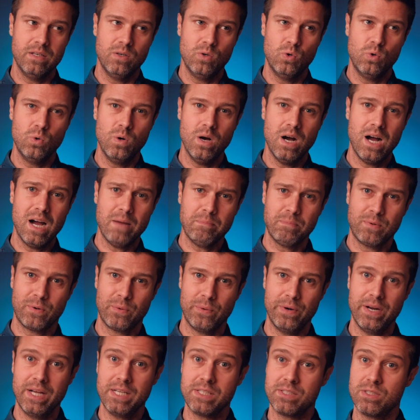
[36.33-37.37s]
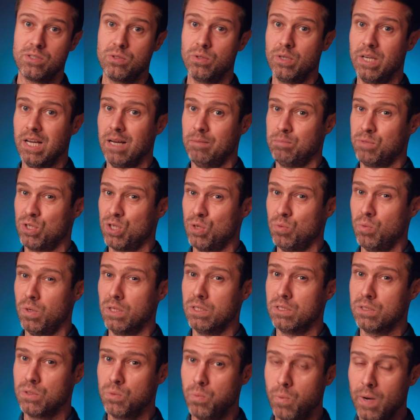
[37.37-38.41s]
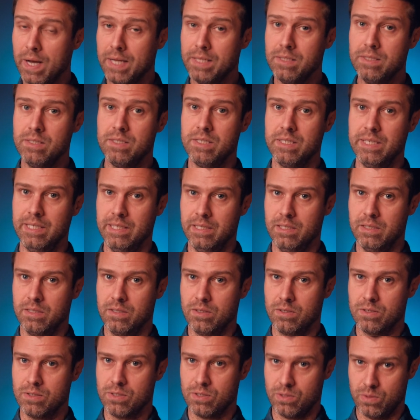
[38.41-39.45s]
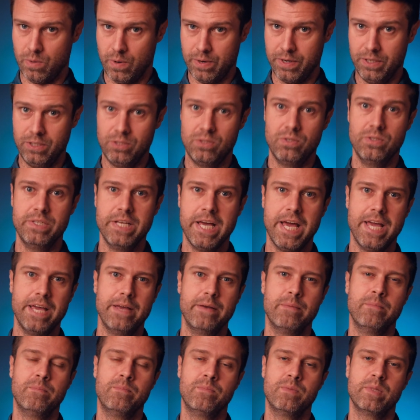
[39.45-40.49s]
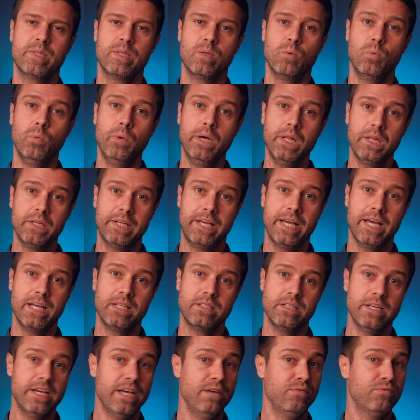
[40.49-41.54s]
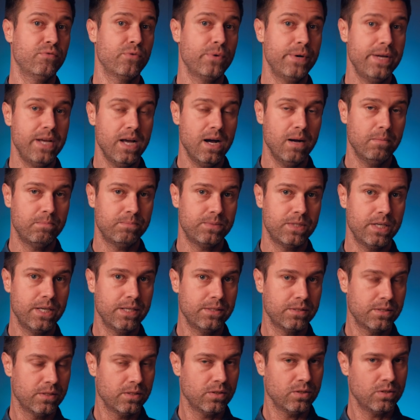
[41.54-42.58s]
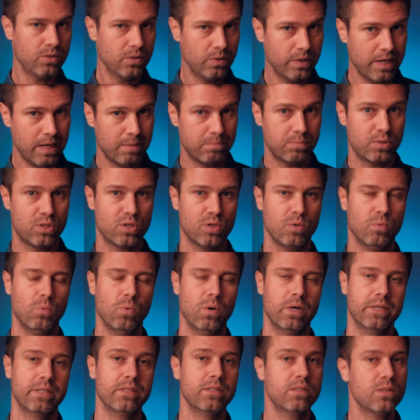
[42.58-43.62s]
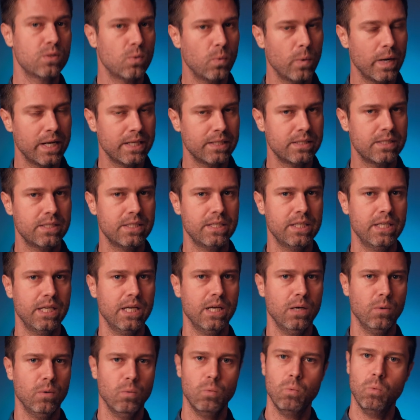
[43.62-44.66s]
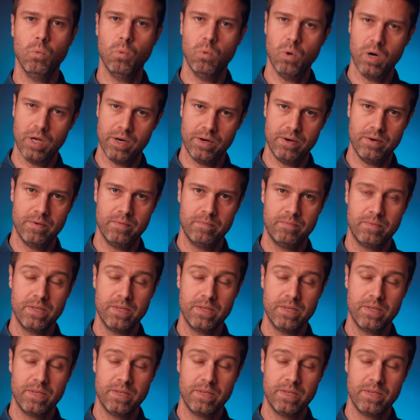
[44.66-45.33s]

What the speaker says: who upgrades to Capture One 20 starting today will get a free update to Capture One 21.